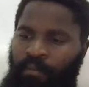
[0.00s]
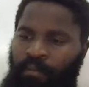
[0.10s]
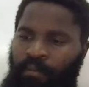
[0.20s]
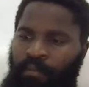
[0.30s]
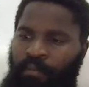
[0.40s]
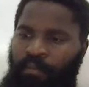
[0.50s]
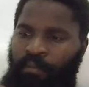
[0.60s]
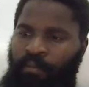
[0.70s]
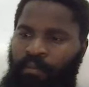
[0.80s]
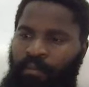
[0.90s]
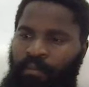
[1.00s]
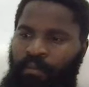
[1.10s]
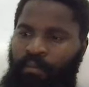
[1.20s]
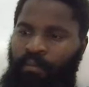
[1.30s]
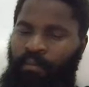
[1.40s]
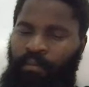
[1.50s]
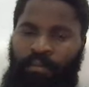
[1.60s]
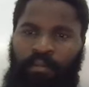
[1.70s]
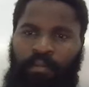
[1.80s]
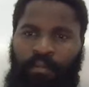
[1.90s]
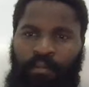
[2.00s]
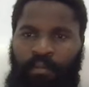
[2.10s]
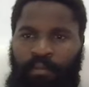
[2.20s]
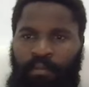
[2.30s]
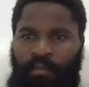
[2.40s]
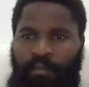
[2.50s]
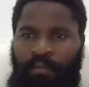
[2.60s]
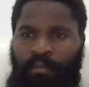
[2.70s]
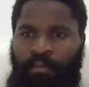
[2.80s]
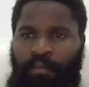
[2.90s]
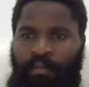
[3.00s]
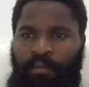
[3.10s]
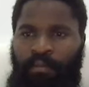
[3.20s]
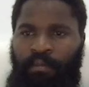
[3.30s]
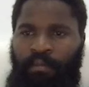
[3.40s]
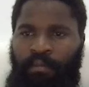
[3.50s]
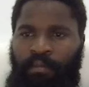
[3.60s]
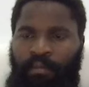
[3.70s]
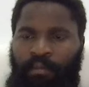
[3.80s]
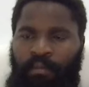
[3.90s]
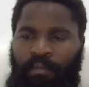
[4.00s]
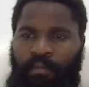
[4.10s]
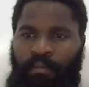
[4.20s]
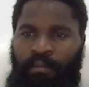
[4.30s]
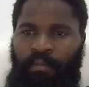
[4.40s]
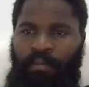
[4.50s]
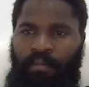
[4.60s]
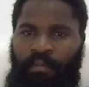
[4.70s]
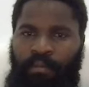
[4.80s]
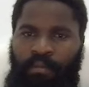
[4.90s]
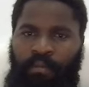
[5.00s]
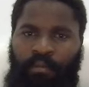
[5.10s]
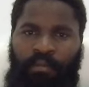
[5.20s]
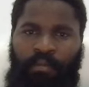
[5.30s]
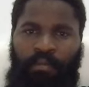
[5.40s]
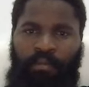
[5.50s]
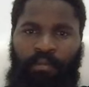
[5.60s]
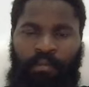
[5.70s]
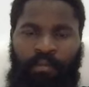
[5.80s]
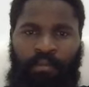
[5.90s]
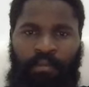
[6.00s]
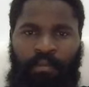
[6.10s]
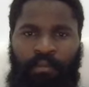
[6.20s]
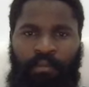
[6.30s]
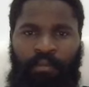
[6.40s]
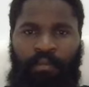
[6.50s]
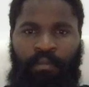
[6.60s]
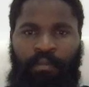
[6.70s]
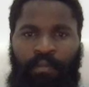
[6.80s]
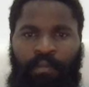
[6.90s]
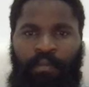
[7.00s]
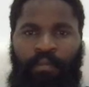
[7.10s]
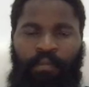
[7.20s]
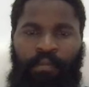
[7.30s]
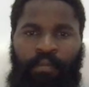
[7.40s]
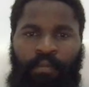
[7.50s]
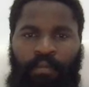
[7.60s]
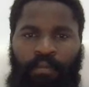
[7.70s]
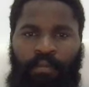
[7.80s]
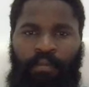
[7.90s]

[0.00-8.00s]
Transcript: (silent)